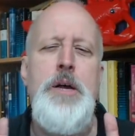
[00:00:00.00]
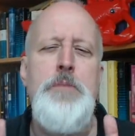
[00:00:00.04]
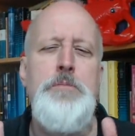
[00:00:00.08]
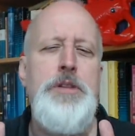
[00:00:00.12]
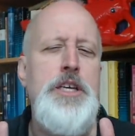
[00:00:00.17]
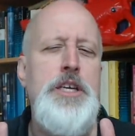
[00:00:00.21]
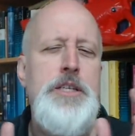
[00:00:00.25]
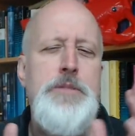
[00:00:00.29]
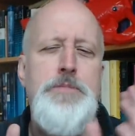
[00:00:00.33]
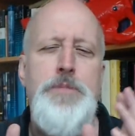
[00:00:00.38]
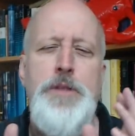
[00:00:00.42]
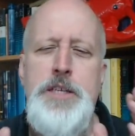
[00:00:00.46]

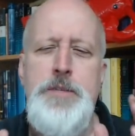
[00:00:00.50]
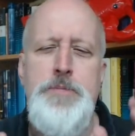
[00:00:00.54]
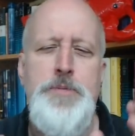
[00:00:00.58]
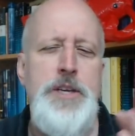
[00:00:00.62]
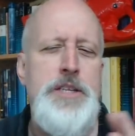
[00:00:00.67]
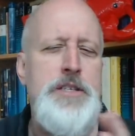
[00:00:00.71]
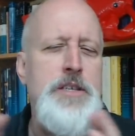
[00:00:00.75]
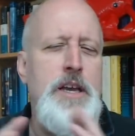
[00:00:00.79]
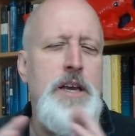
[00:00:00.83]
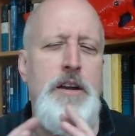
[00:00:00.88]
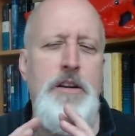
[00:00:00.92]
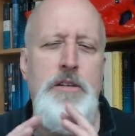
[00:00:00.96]
Please, please,
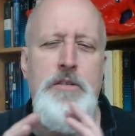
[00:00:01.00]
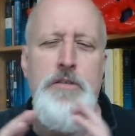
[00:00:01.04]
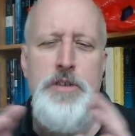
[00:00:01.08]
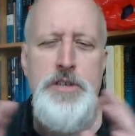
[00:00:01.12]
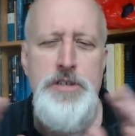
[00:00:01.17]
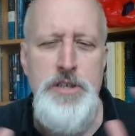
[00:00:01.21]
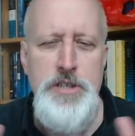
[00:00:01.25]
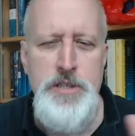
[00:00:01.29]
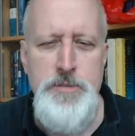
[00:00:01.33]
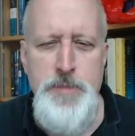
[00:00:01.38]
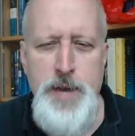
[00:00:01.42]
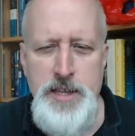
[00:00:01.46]
please, I hear
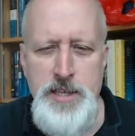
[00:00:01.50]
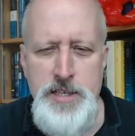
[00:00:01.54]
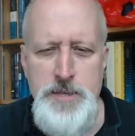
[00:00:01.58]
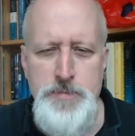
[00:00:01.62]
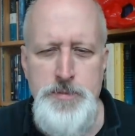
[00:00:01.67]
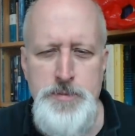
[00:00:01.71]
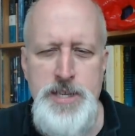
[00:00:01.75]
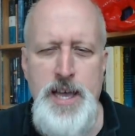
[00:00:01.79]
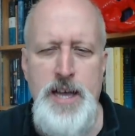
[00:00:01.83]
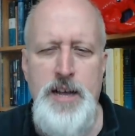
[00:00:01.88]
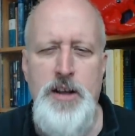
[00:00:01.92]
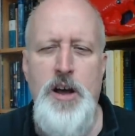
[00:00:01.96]
Christians make this
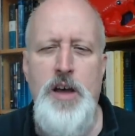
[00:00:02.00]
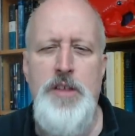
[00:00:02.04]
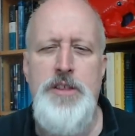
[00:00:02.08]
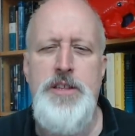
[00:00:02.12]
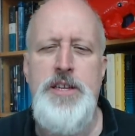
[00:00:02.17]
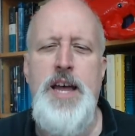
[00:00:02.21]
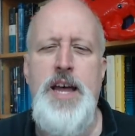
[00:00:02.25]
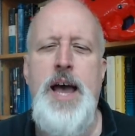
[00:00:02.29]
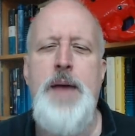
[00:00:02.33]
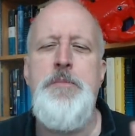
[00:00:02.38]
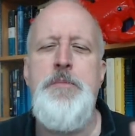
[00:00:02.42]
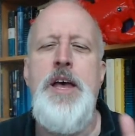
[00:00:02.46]
mistake all the
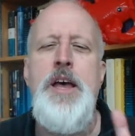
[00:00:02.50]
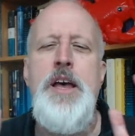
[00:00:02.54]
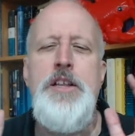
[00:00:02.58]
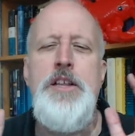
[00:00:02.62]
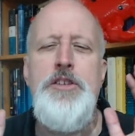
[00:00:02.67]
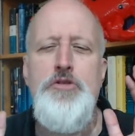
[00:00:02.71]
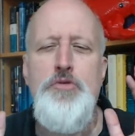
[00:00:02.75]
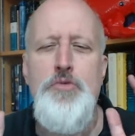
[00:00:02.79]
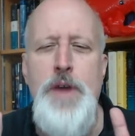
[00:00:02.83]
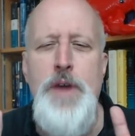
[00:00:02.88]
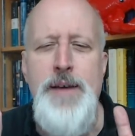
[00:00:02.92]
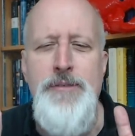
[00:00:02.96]
time.
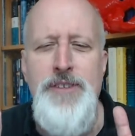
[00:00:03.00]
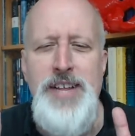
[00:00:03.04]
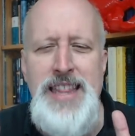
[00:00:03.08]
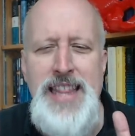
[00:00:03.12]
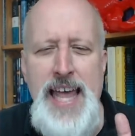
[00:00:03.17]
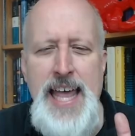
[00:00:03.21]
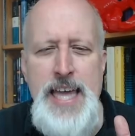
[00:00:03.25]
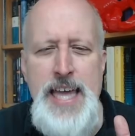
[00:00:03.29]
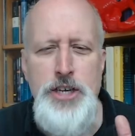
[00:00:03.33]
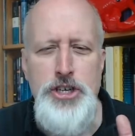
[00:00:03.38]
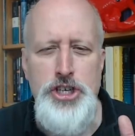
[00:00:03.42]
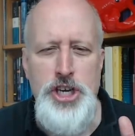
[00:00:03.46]
It's
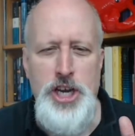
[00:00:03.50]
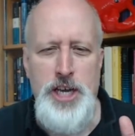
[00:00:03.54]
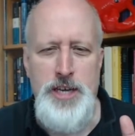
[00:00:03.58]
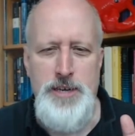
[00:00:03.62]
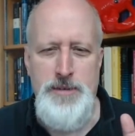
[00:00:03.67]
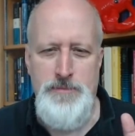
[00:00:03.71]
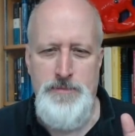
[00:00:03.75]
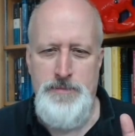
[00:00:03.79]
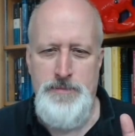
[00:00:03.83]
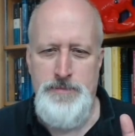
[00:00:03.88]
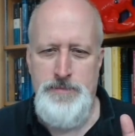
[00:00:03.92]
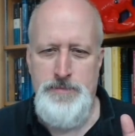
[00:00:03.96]

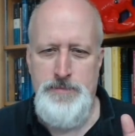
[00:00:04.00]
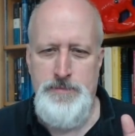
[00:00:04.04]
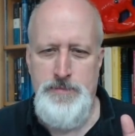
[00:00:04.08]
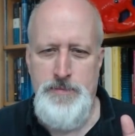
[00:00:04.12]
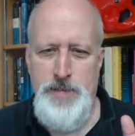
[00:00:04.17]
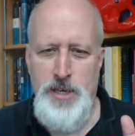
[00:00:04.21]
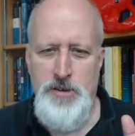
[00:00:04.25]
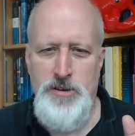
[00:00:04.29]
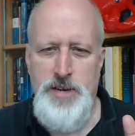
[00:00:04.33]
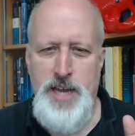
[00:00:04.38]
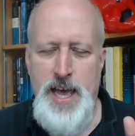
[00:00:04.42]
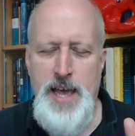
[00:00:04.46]
revelation,
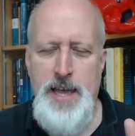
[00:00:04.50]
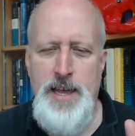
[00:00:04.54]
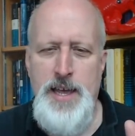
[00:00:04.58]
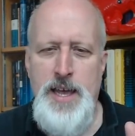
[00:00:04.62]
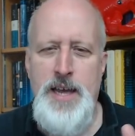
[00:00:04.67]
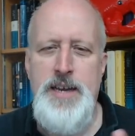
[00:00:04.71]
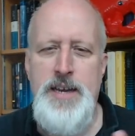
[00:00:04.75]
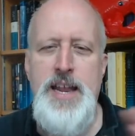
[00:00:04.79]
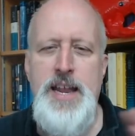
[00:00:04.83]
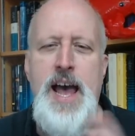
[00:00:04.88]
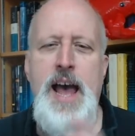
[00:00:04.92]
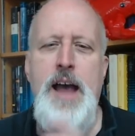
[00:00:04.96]
okay?
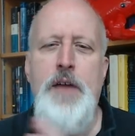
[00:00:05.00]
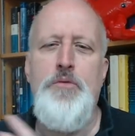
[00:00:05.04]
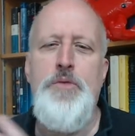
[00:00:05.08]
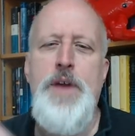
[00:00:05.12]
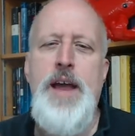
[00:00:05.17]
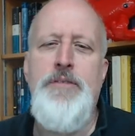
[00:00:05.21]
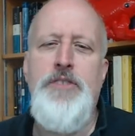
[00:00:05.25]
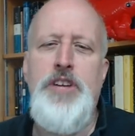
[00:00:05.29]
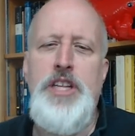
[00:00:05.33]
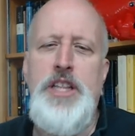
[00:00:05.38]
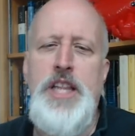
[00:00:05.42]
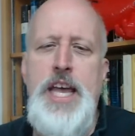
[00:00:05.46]
Not
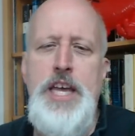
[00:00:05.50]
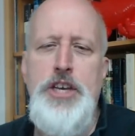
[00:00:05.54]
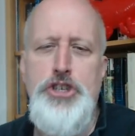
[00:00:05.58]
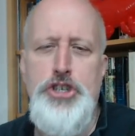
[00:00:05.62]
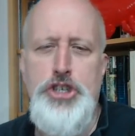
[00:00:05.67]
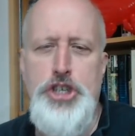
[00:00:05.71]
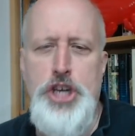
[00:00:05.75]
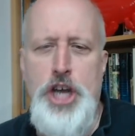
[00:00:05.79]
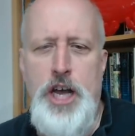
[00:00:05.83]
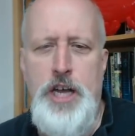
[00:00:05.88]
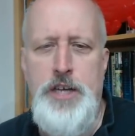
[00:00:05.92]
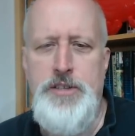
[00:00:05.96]

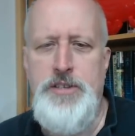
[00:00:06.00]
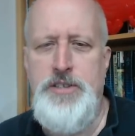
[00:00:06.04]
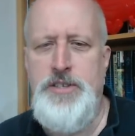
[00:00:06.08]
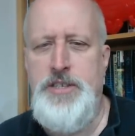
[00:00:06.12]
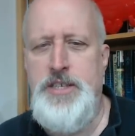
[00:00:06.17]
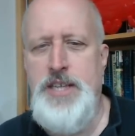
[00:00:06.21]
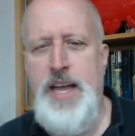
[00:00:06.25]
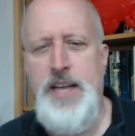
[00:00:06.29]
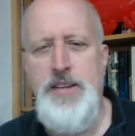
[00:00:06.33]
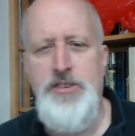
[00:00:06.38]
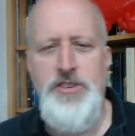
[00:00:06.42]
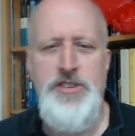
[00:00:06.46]
revelations,
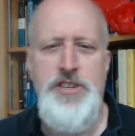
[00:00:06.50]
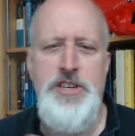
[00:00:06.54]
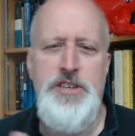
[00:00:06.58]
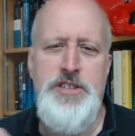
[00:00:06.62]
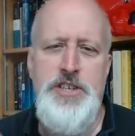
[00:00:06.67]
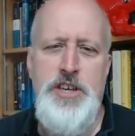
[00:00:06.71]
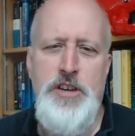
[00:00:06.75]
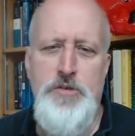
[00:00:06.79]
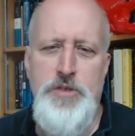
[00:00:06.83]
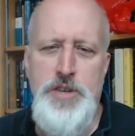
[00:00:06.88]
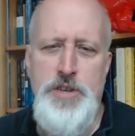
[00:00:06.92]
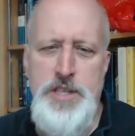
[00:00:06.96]
not just a
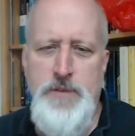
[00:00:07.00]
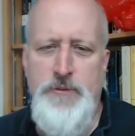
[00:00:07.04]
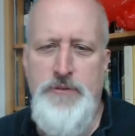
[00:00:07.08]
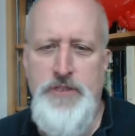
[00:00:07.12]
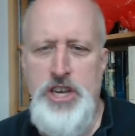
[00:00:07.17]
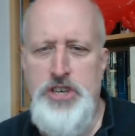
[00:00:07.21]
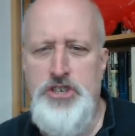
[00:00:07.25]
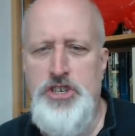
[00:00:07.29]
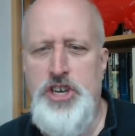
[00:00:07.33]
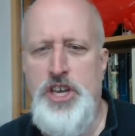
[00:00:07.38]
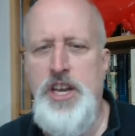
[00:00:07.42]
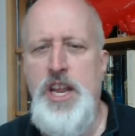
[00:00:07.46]
series of
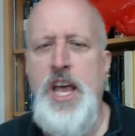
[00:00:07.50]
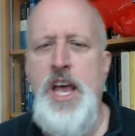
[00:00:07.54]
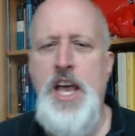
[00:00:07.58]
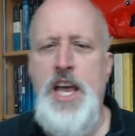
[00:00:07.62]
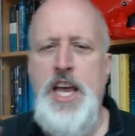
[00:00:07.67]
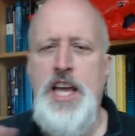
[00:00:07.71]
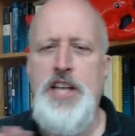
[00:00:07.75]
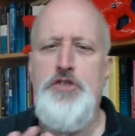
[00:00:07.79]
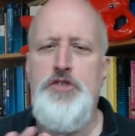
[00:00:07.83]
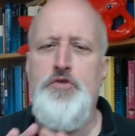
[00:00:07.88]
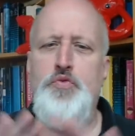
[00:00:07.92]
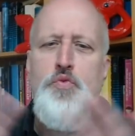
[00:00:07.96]
vision.
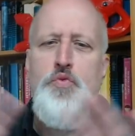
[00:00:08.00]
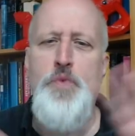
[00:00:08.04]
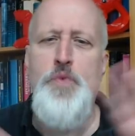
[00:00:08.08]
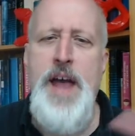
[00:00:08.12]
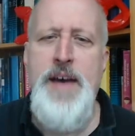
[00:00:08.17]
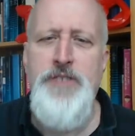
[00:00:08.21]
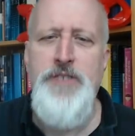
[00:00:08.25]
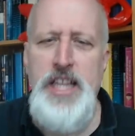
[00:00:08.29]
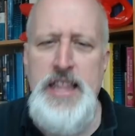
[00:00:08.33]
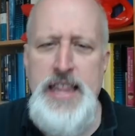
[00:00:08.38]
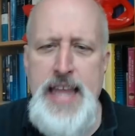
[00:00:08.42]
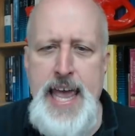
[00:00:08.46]
It's
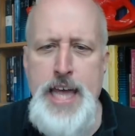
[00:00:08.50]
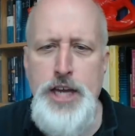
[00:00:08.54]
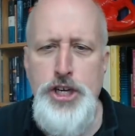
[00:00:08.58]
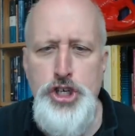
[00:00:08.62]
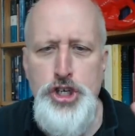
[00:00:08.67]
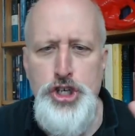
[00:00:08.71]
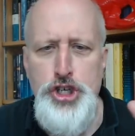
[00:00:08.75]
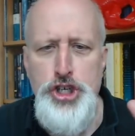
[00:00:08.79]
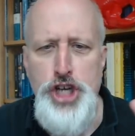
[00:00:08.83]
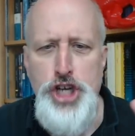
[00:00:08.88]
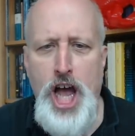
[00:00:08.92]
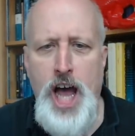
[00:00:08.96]

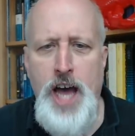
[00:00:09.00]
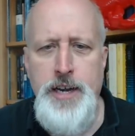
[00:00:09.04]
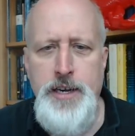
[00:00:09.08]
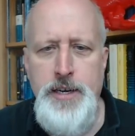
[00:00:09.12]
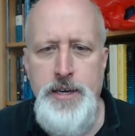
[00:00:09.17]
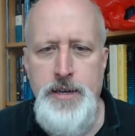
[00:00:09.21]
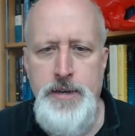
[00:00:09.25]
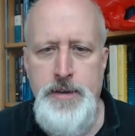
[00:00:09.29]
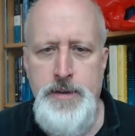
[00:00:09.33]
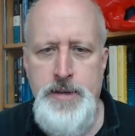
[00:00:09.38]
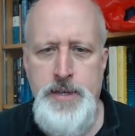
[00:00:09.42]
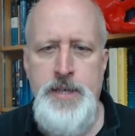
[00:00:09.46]

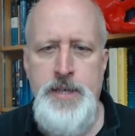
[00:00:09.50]
revelation.